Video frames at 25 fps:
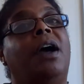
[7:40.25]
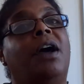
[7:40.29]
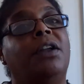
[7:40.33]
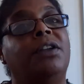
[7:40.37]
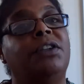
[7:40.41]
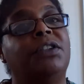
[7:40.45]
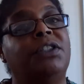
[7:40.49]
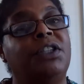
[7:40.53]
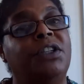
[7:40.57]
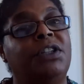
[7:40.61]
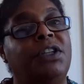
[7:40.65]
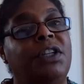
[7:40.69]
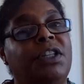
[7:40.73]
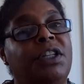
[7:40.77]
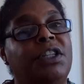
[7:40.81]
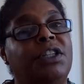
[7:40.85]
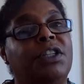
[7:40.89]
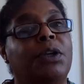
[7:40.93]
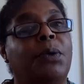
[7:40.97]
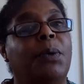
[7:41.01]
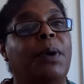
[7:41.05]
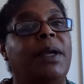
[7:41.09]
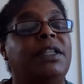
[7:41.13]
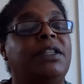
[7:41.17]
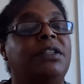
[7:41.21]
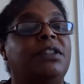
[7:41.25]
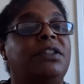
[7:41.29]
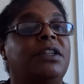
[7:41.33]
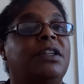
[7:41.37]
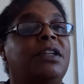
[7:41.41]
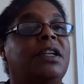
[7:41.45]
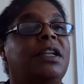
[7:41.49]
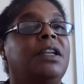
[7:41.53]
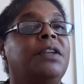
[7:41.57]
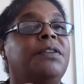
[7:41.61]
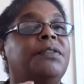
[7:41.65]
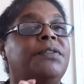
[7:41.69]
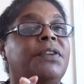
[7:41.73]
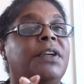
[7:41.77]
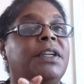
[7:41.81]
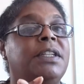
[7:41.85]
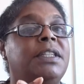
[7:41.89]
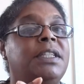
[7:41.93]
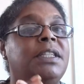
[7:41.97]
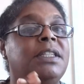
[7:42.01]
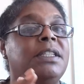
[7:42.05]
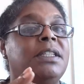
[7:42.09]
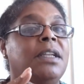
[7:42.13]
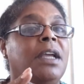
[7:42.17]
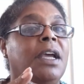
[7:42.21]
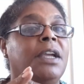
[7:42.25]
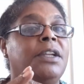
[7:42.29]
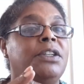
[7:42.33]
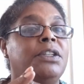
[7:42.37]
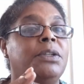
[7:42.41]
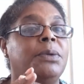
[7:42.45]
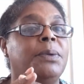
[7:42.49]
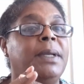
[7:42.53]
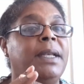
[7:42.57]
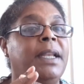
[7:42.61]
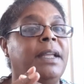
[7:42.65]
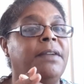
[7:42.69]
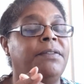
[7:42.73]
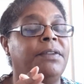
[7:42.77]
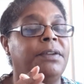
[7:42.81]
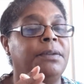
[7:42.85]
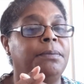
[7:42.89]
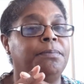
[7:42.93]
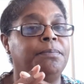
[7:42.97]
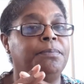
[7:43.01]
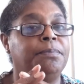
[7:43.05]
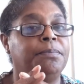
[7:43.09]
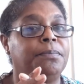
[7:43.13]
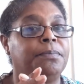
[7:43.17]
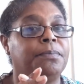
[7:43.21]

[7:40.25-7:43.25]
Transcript: answer to this question in verses 9 to 11.